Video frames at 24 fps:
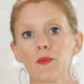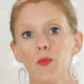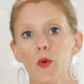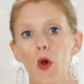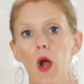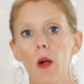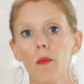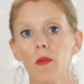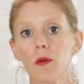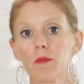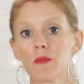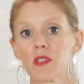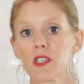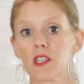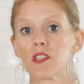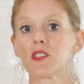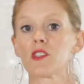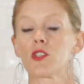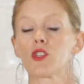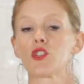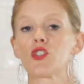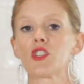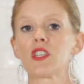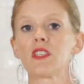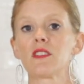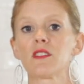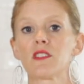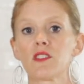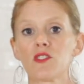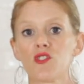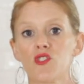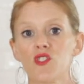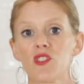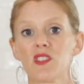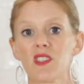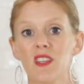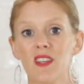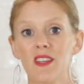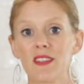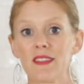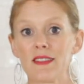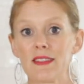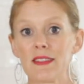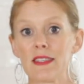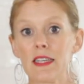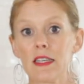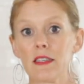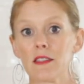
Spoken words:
of problems because the cheese is just gonna stick